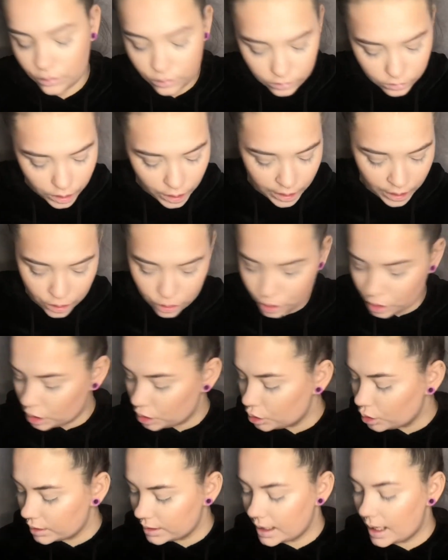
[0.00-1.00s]
it doesn't look
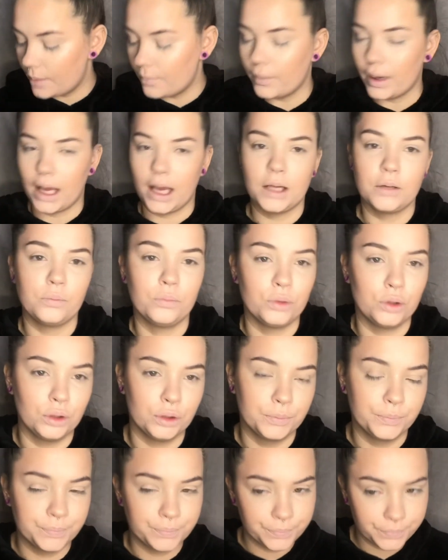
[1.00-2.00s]
that bad, but
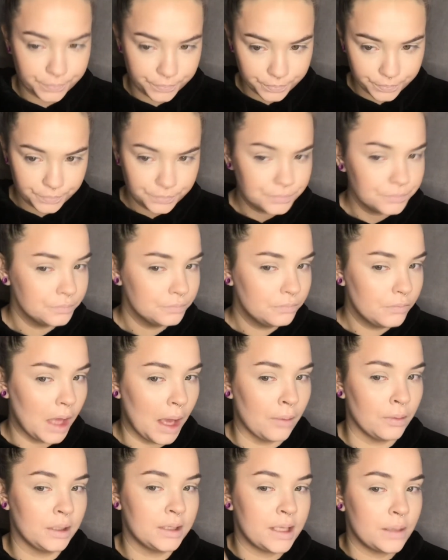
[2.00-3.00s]
I'm going to
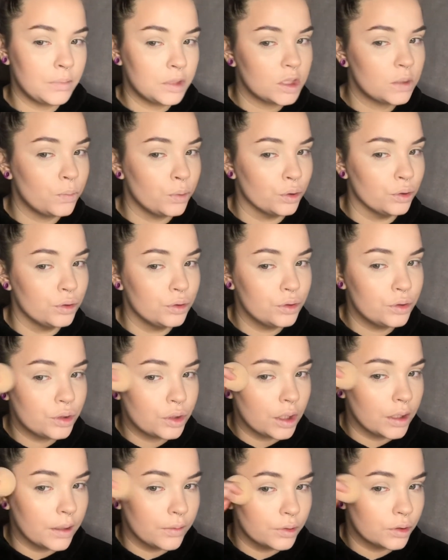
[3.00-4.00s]
take my sponge and I'm
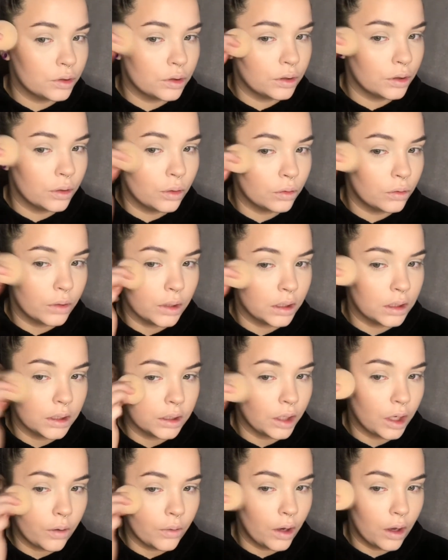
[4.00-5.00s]
just going to quickly go
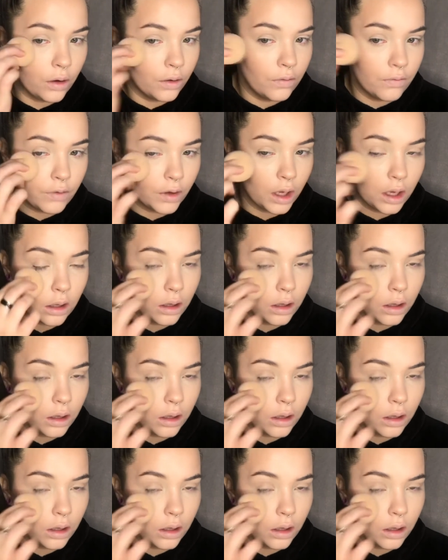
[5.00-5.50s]
over.